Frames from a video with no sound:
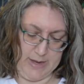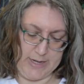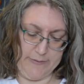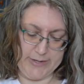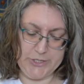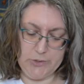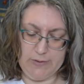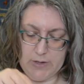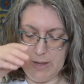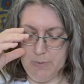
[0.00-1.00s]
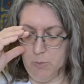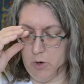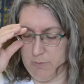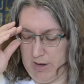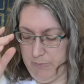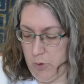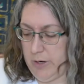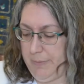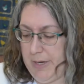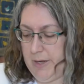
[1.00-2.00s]
Now, I do have a couple more on my board
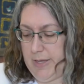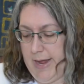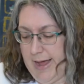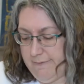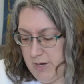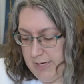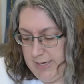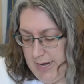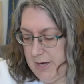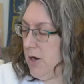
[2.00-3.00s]
up here that I have not taken